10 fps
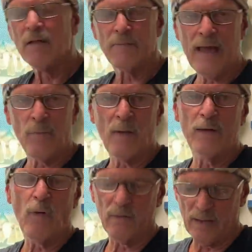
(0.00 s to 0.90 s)
That way,
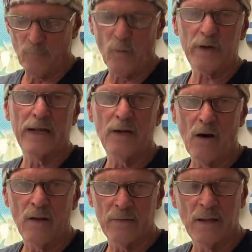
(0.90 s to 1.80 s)
while I'm working
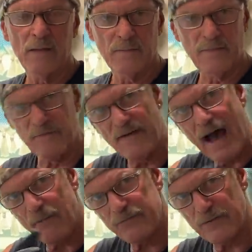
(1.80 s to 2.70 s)
on the
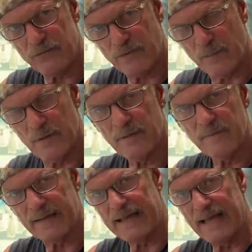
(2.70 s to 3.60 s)
valve system,
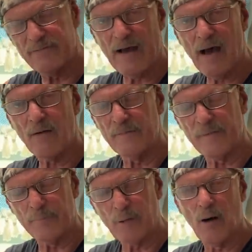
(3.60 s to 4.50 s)
the gate valve and
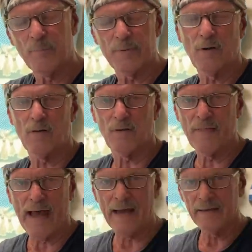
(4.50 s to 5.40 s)
the pump and all of
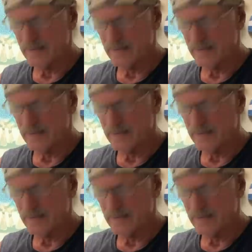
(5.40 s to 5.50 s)
that,